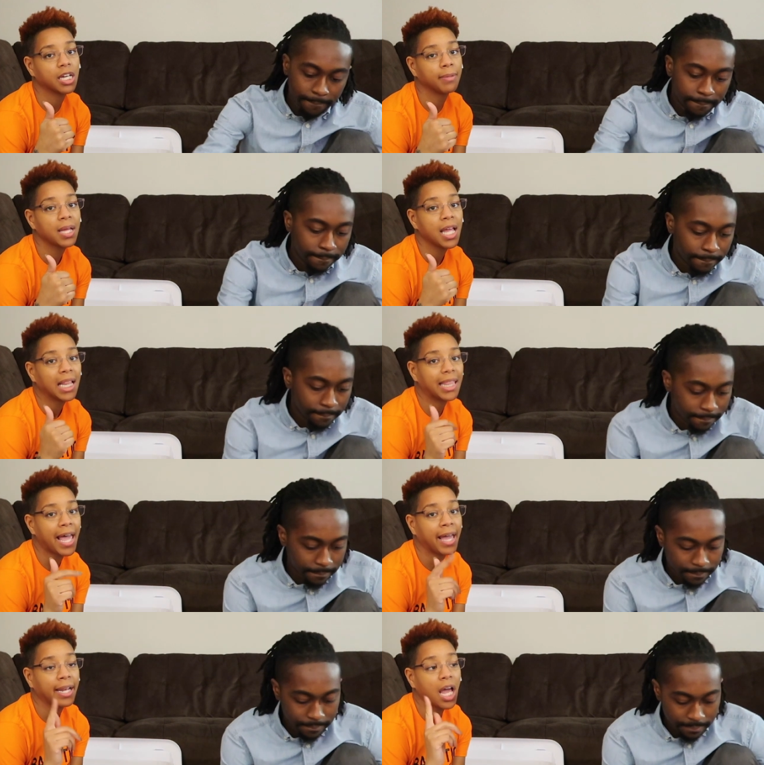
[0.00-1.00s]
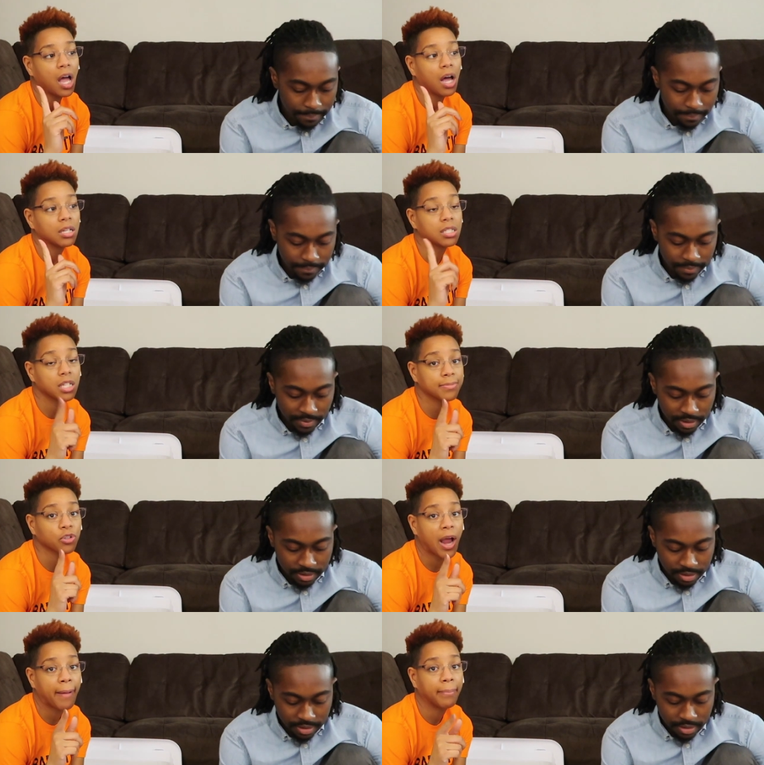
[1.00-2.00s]
Speaker 1: up, that
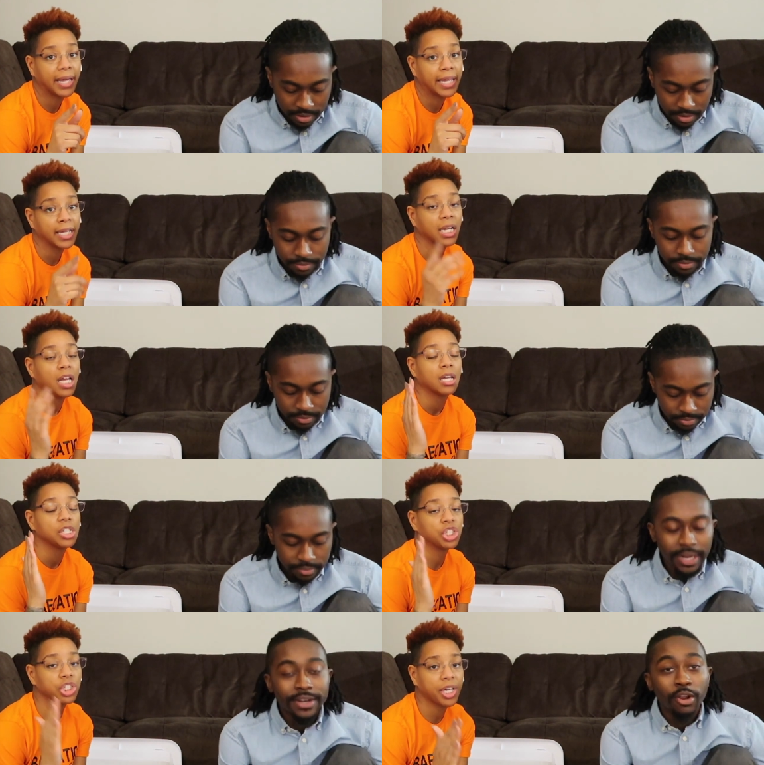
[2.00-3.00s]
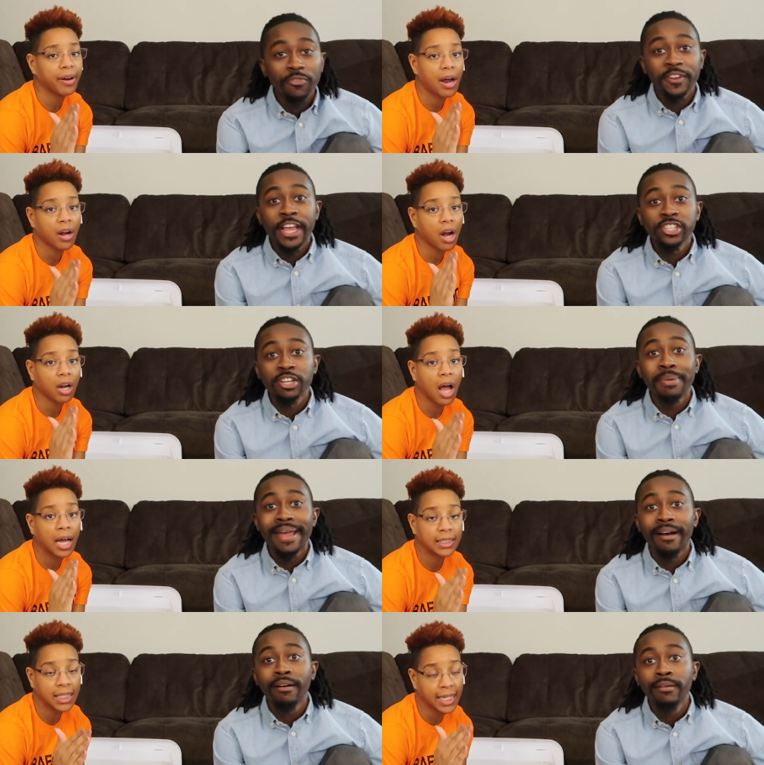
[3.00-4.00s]
subscribe button, share out our
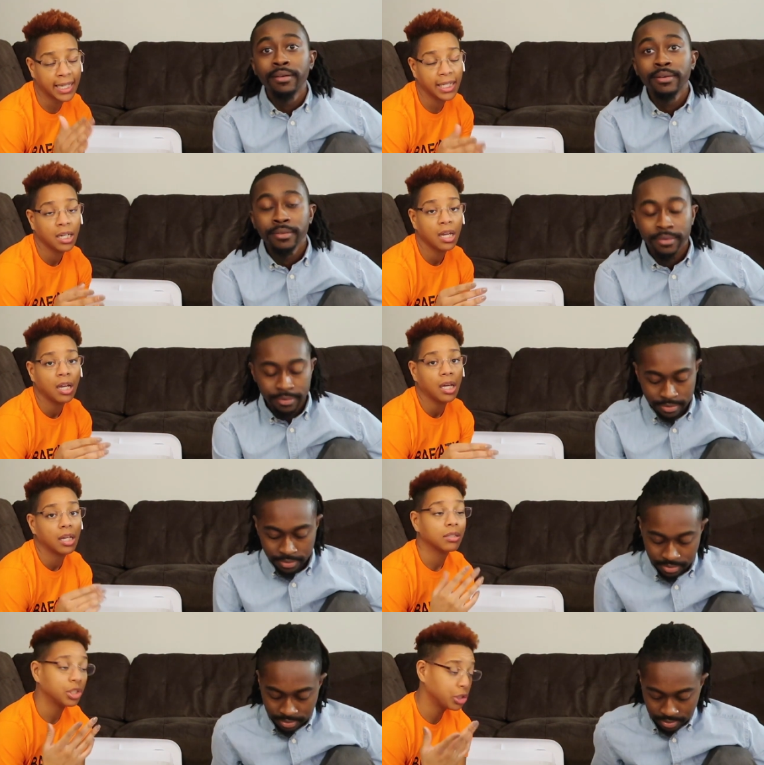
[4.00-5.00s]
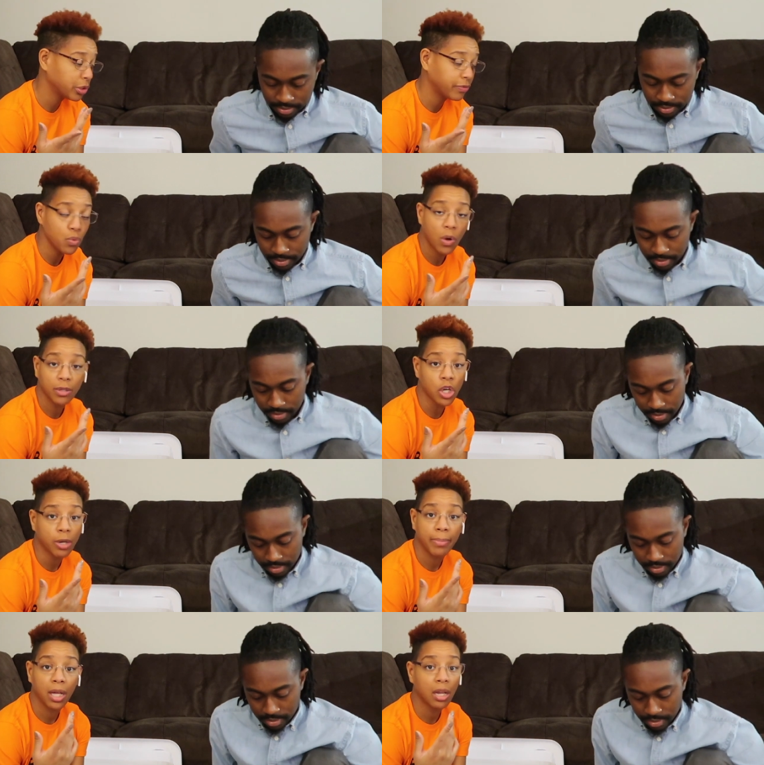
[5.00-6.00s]
bell. content. If you if you want to turn
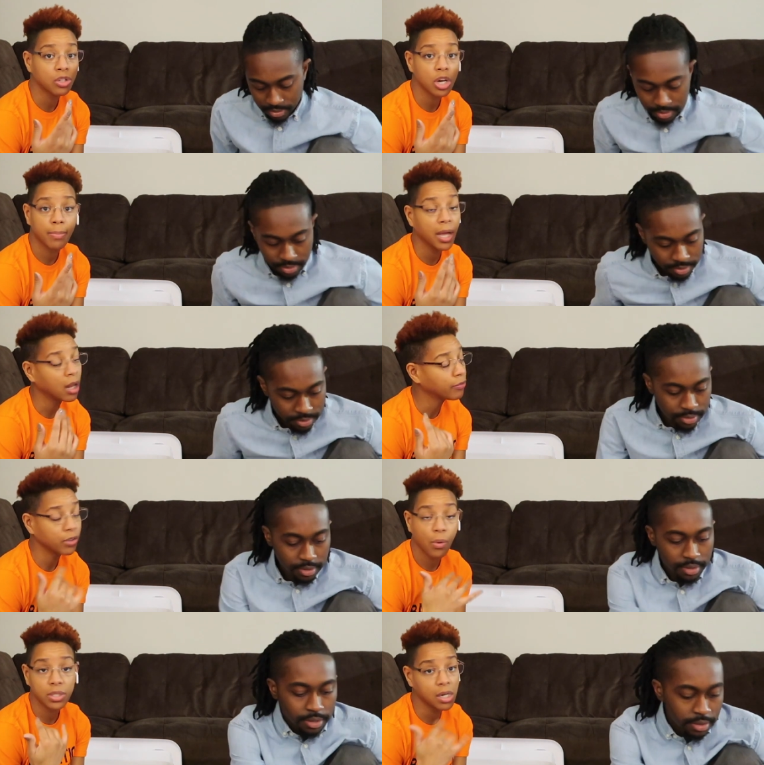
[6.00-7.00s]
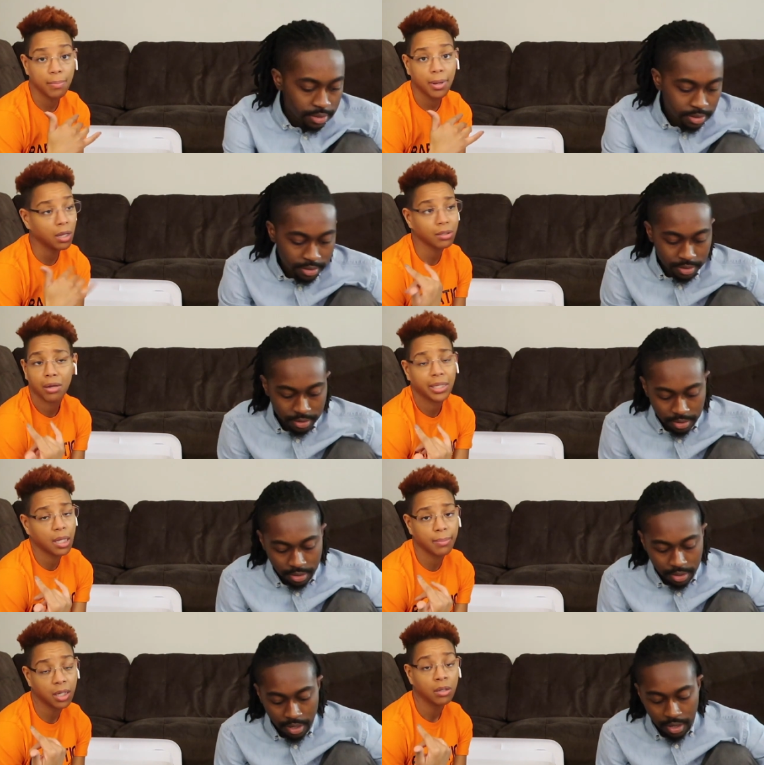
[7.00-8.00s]
the bell on, turn the bell on. If you don't want to turn the bell on, don't hit
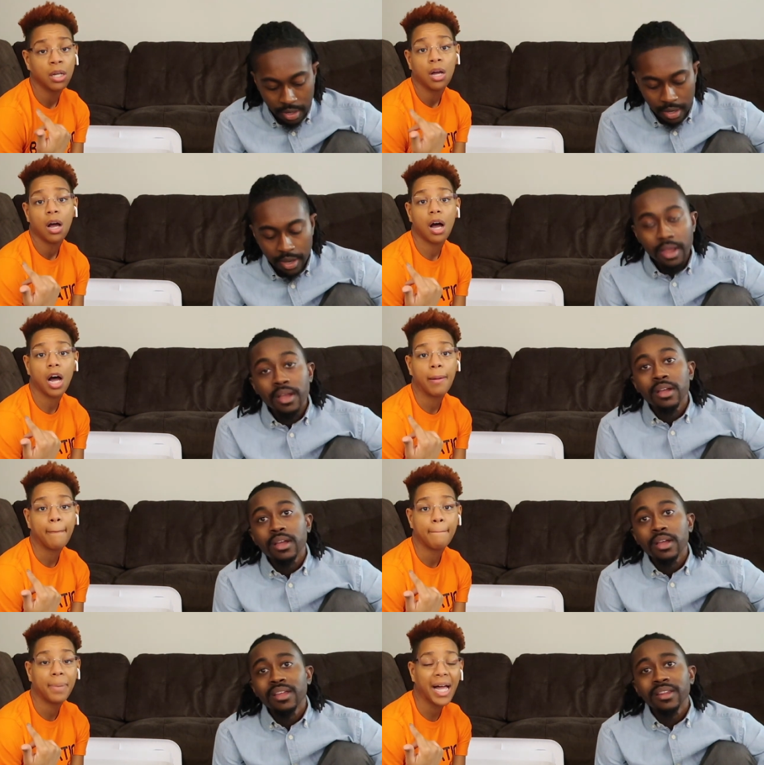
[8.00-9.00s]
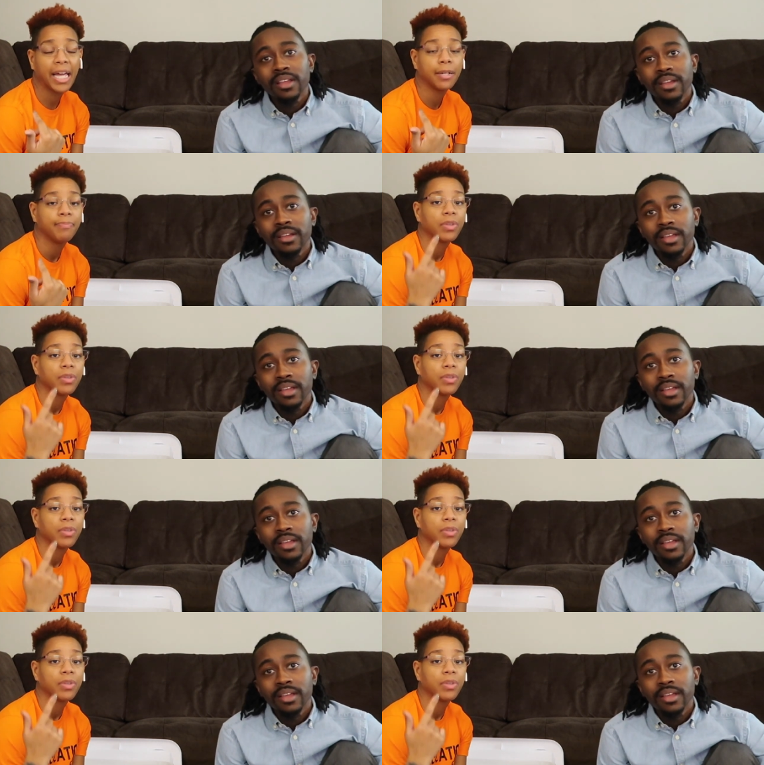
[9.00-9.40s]
that bell. Um, but